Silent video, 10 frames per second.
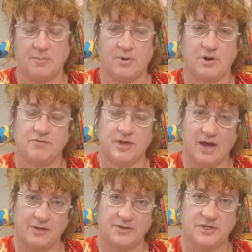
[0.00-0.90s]
but of the
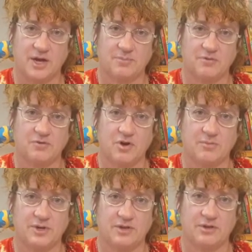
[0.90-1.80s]
other type of
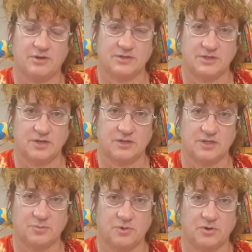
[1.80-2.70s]
comedy that you see in
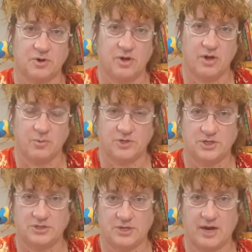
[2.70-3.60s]
this book, which
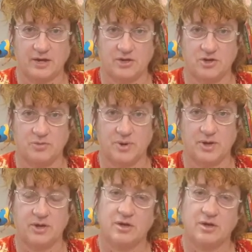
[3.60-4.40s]
is dark humour.